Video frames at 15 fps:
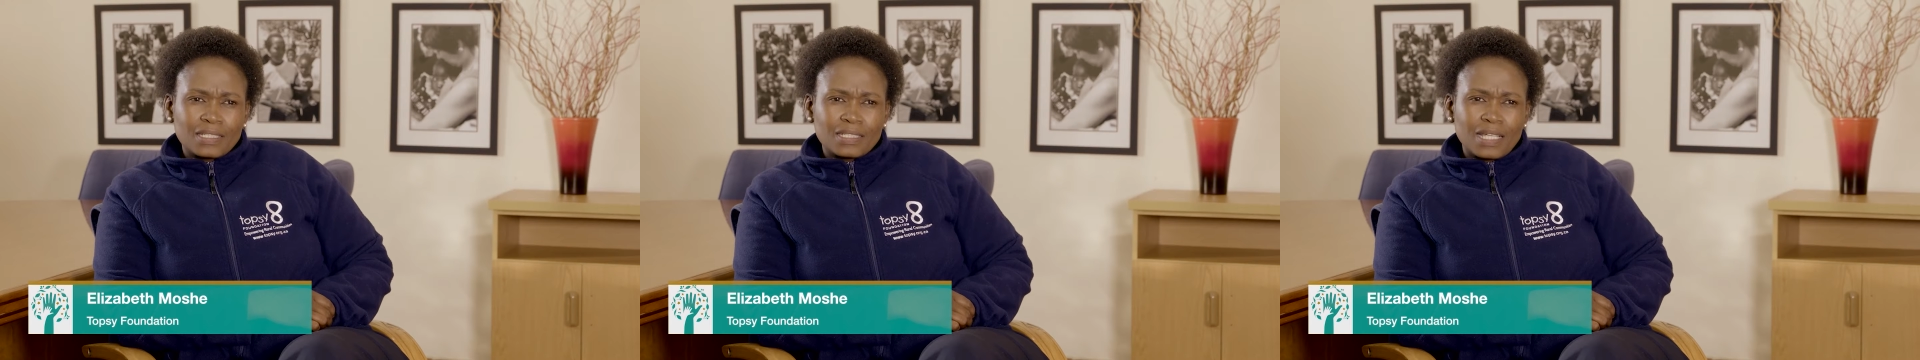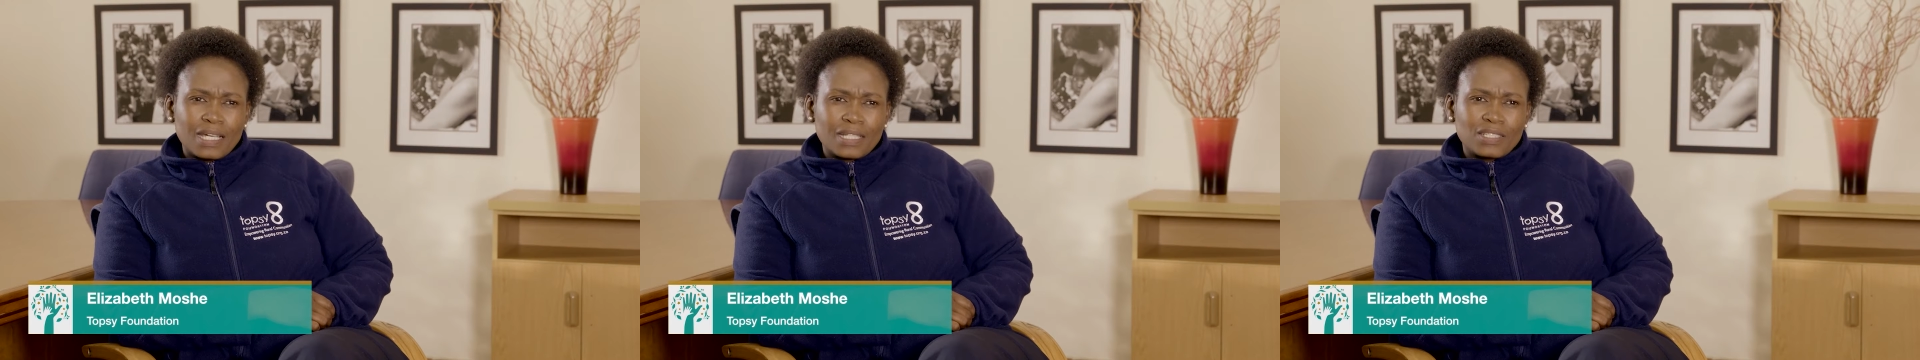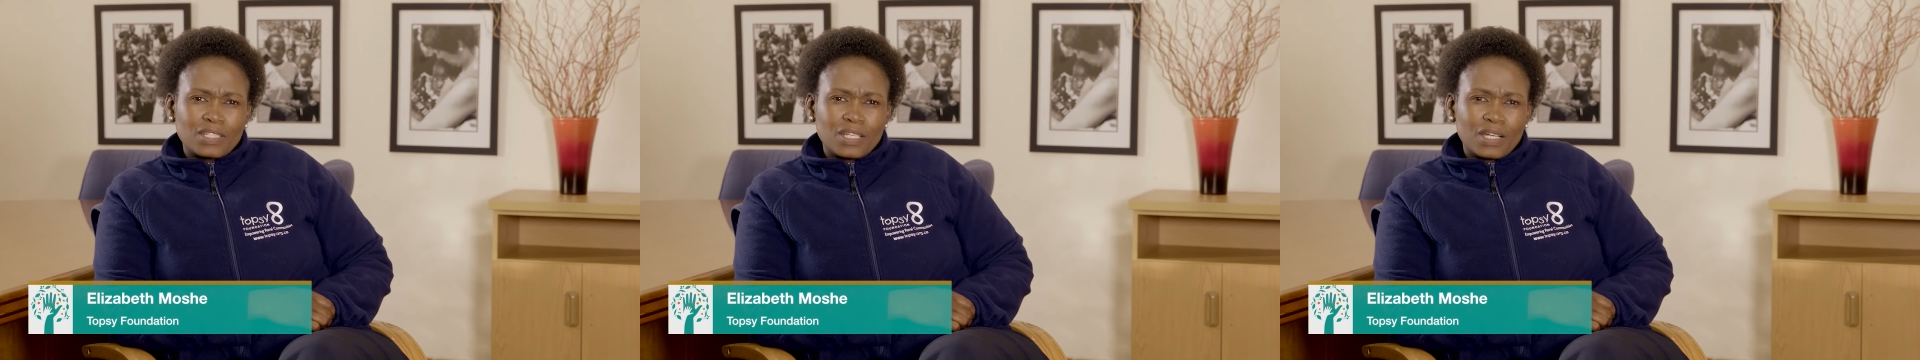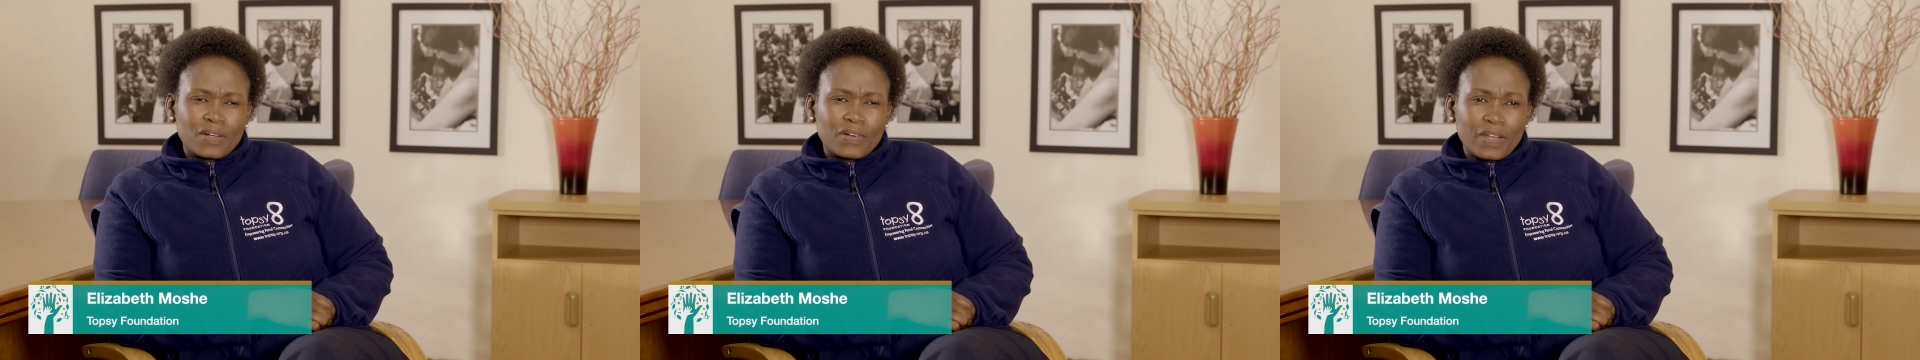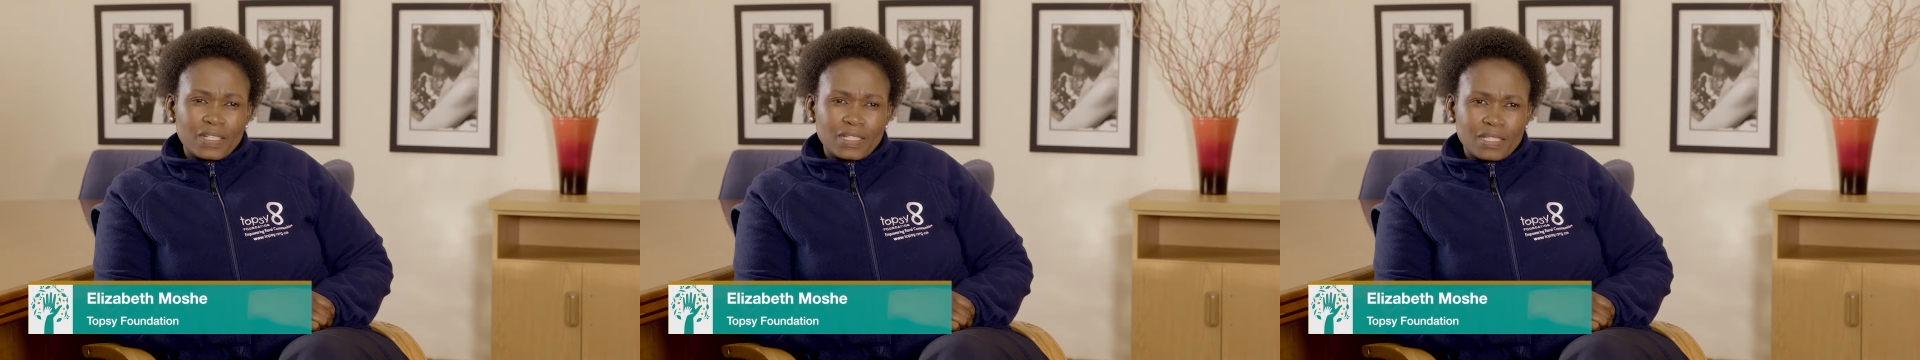that uh,
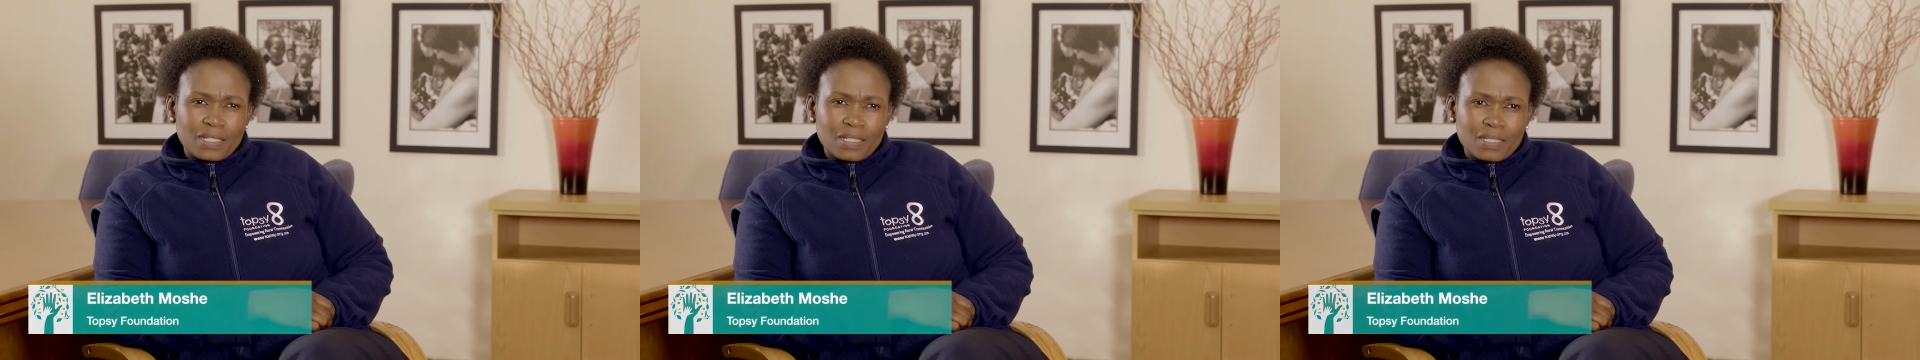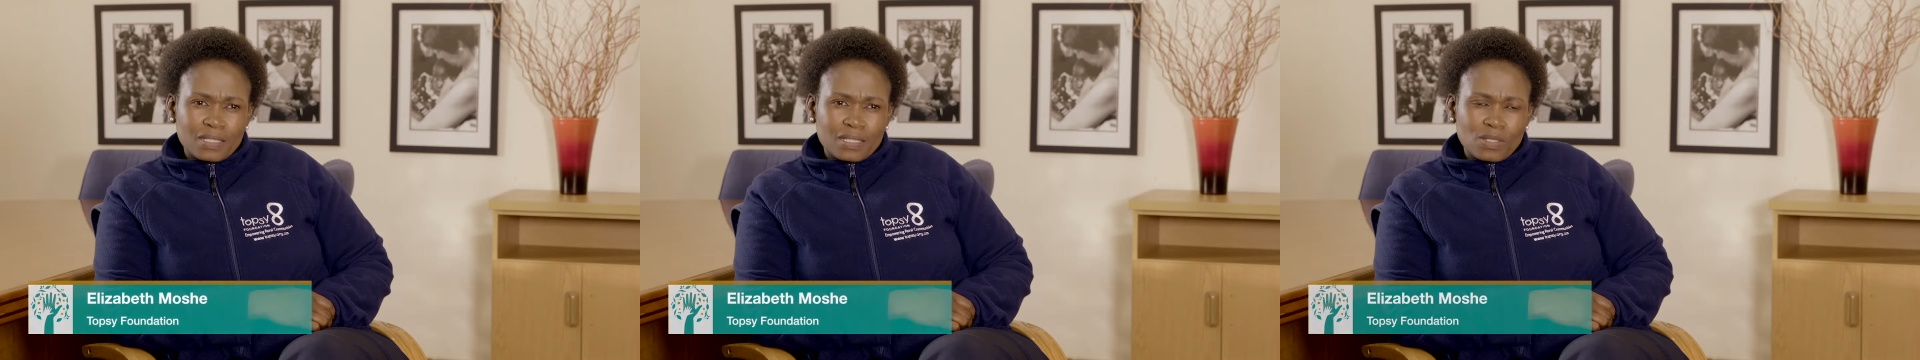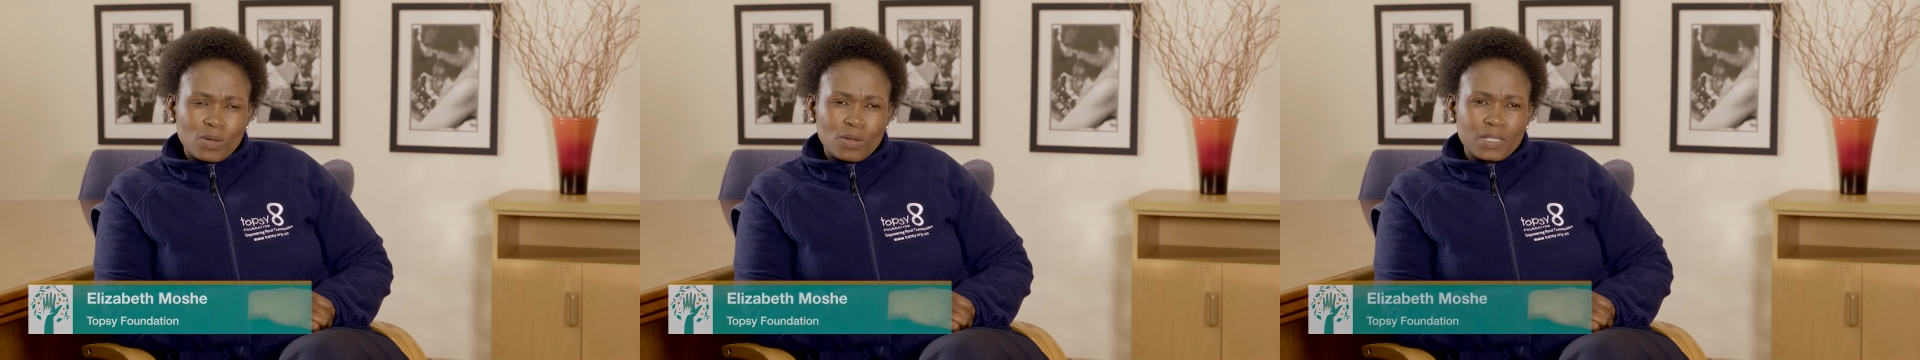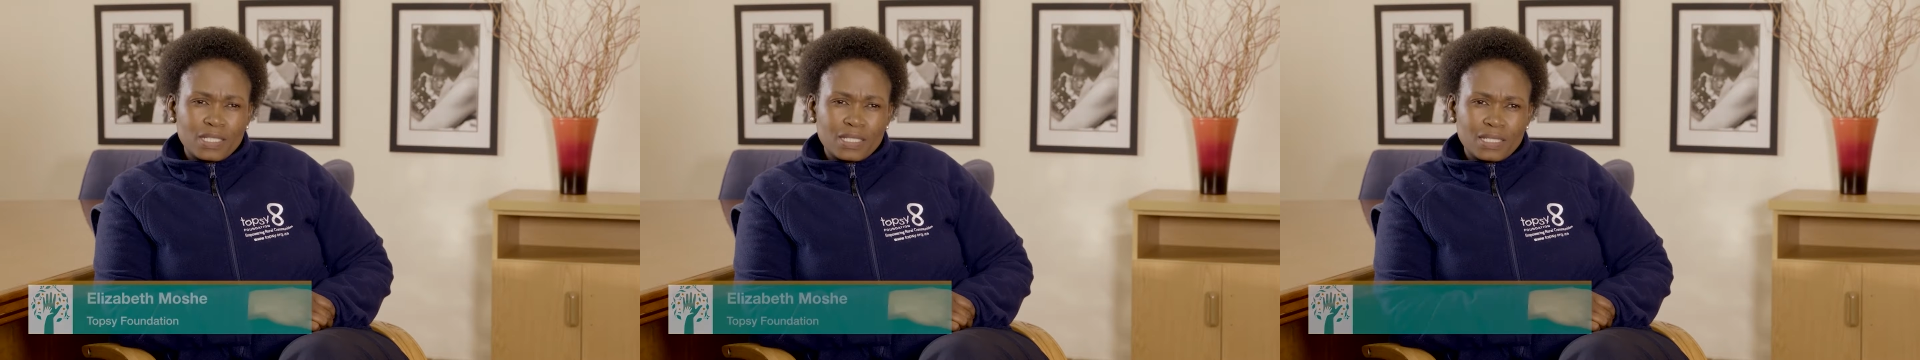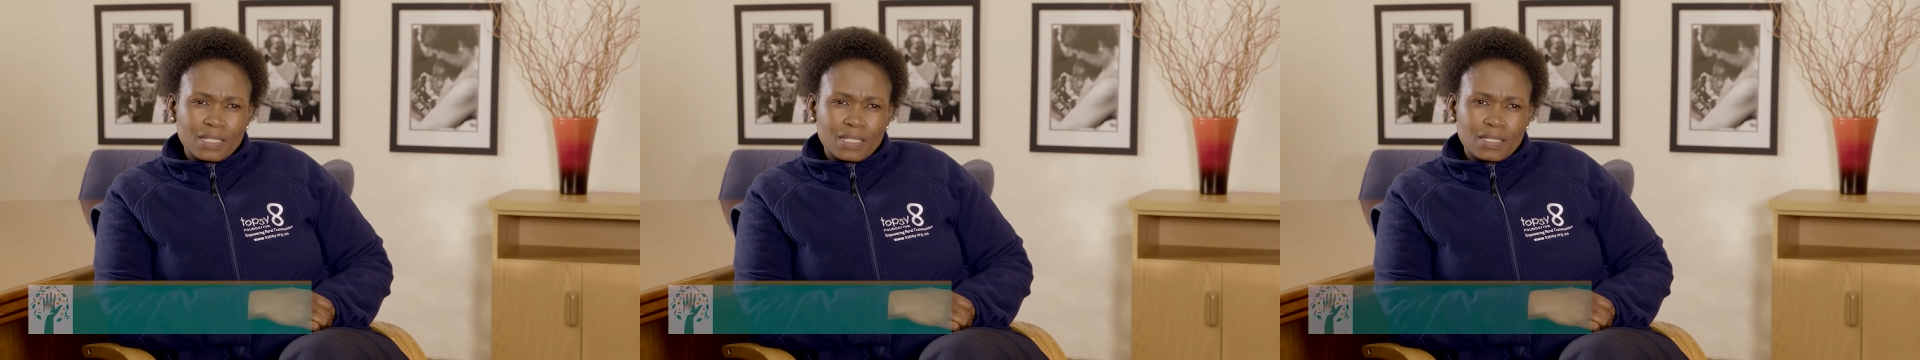renders
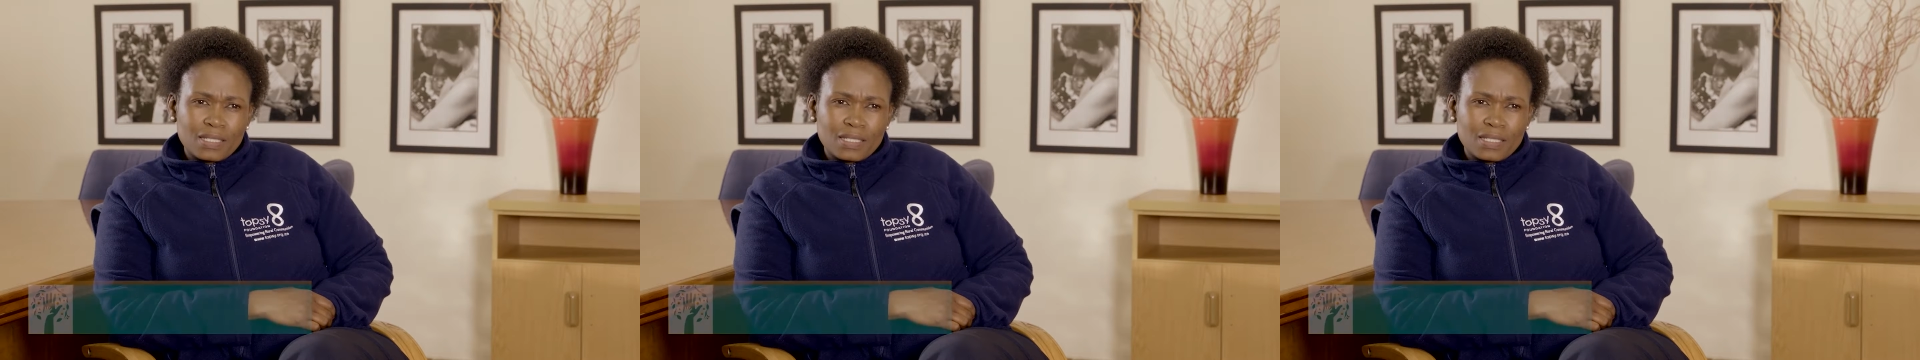holistic